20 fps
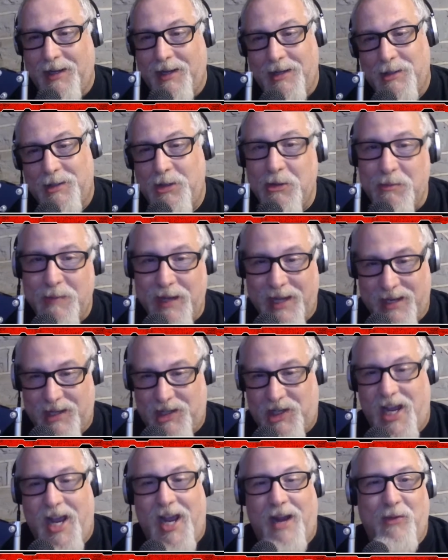because you, me,
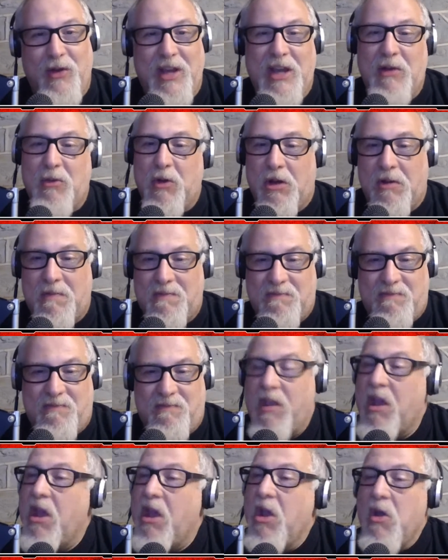and Jack, we will,
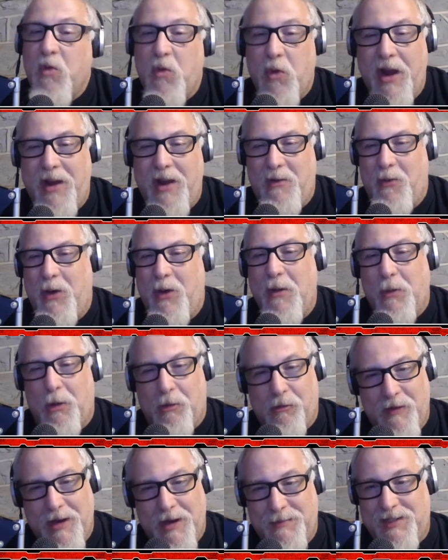
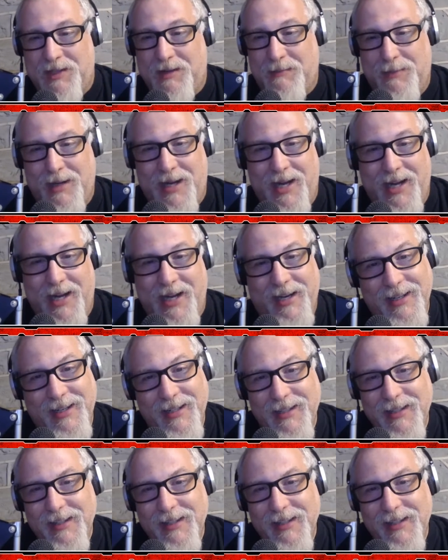we will rib somebody.